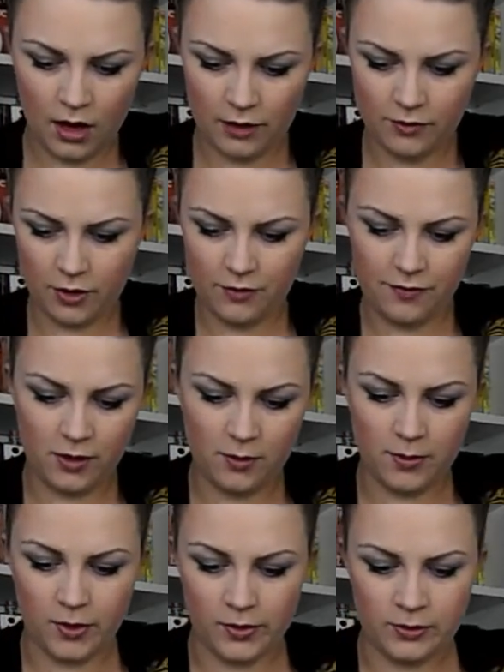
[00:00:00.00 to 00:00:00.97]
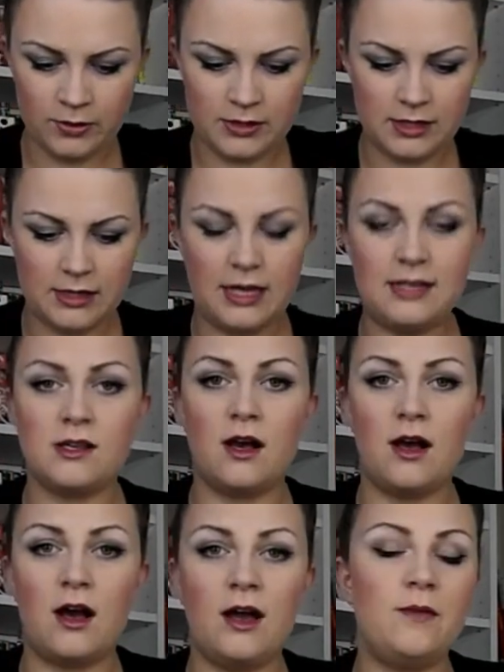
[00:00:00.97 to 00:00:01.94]
I've got a few moulds. These
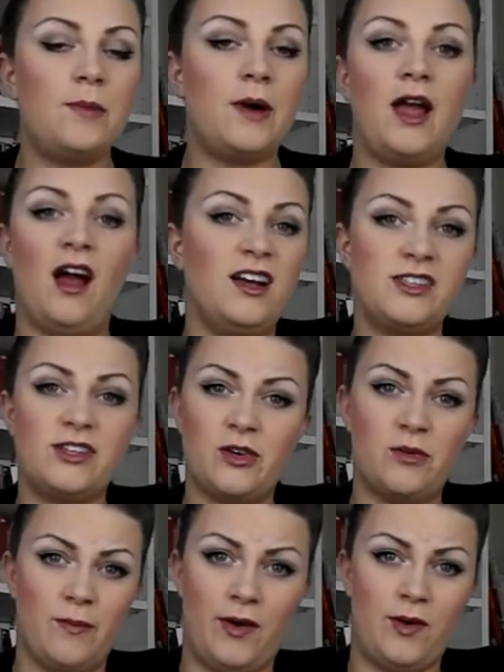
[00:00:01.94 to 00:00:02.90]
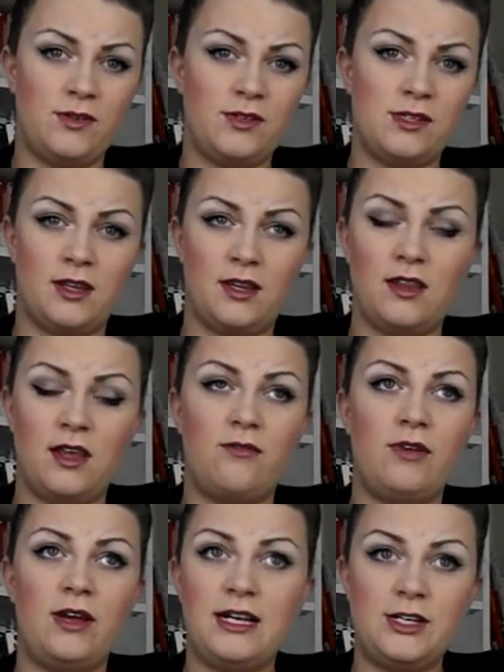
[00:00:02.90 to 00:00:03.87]
are, I buy ice cube moulds.
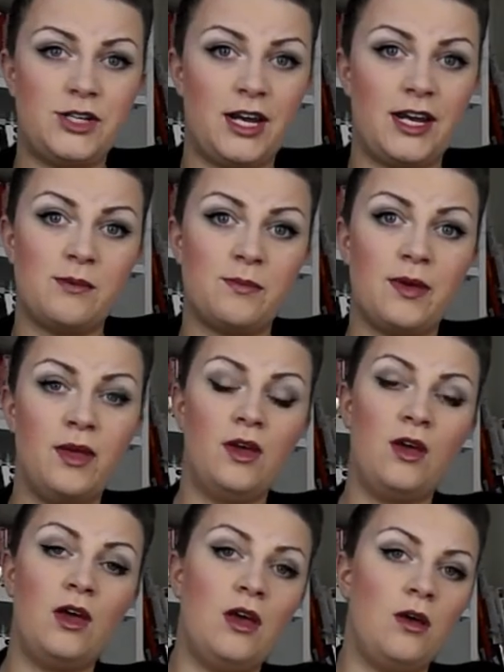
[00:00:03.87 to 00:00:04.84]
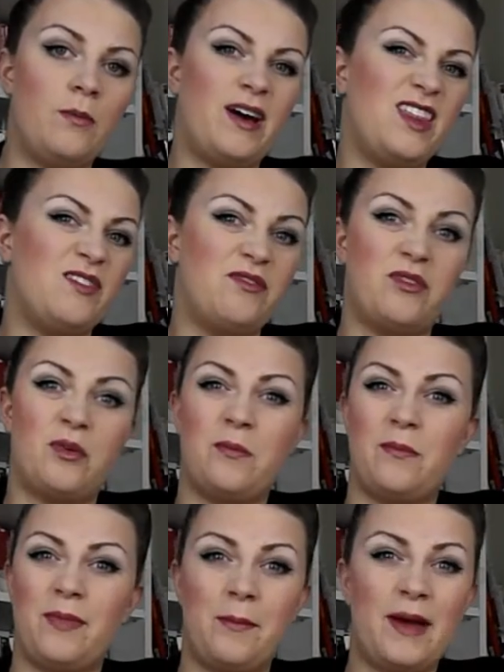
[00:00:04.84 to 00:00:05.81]
They're really cheap. Buy them
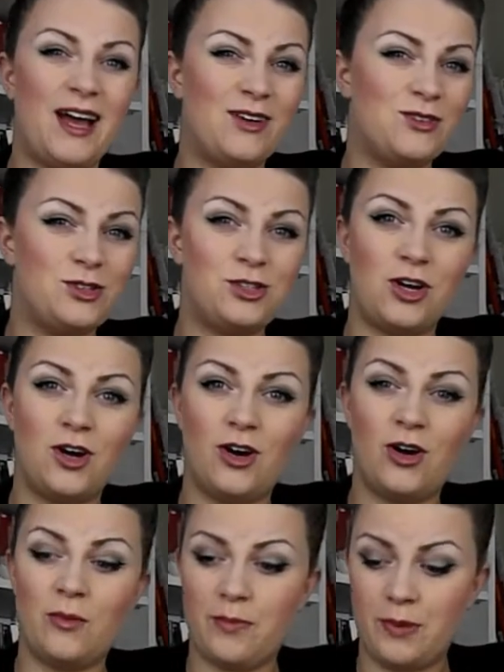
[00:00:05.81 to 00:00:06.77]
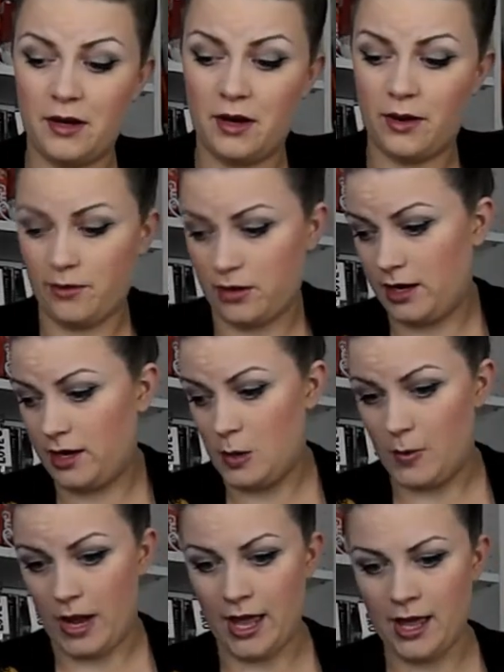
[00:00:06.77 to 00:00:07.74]
from the pound shop, you know,
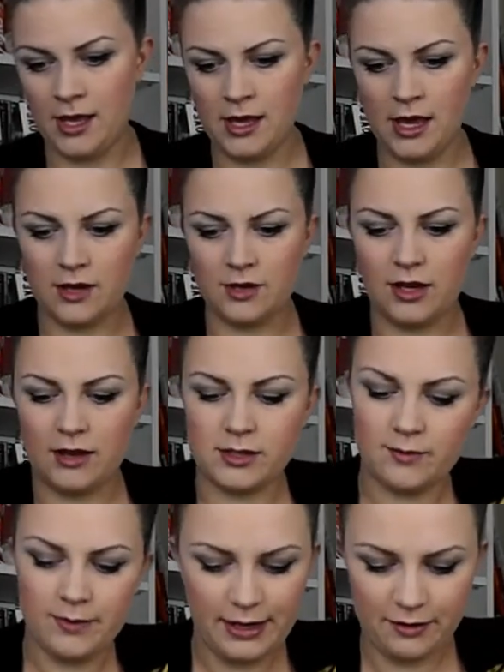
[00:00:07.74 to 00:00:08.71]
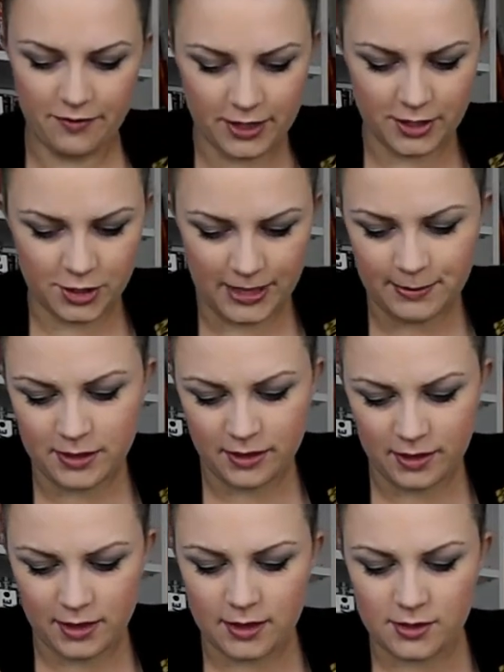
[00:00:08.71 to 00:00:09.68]
anywhere. And you get some really fun shapes.
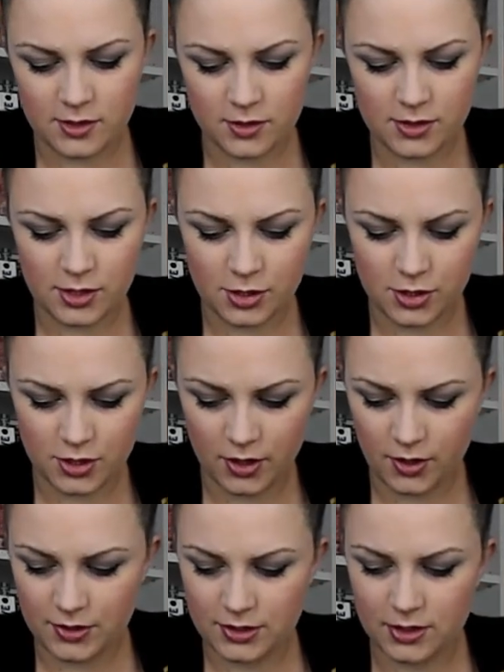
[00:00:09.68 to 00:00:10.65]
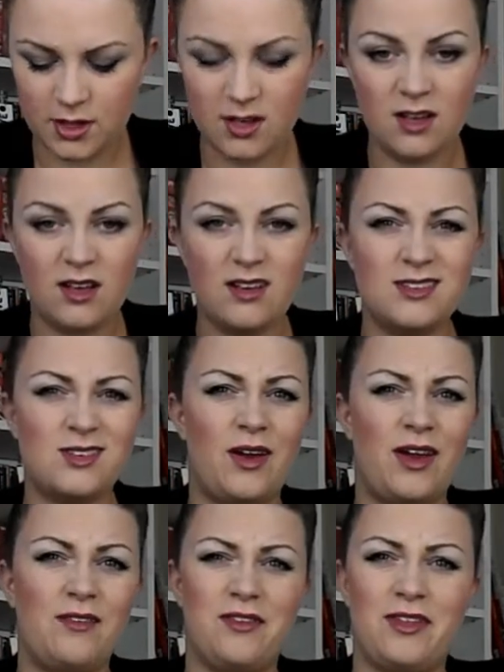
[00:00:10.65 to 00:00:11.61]
Sausage dogs.
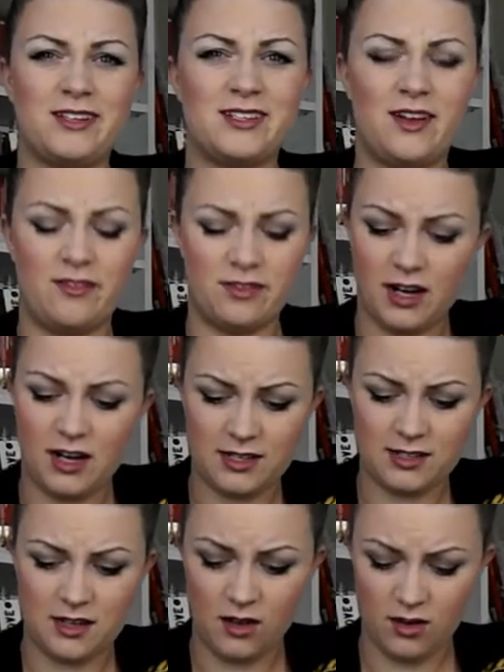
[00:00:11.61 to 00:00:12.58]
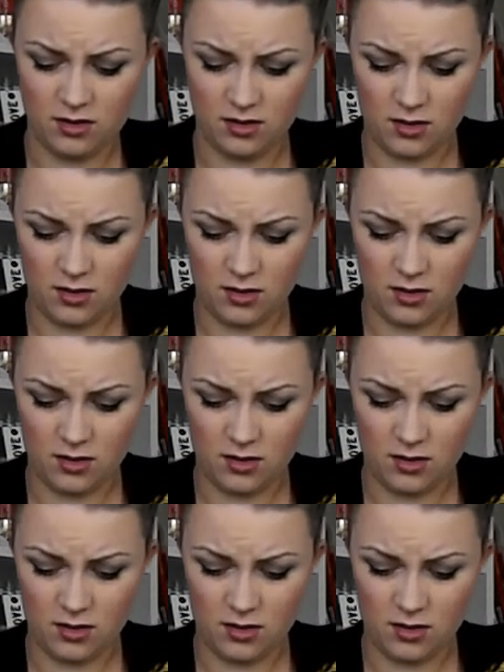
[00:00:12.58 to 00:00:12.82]
Sorry, everything's covered in glitter.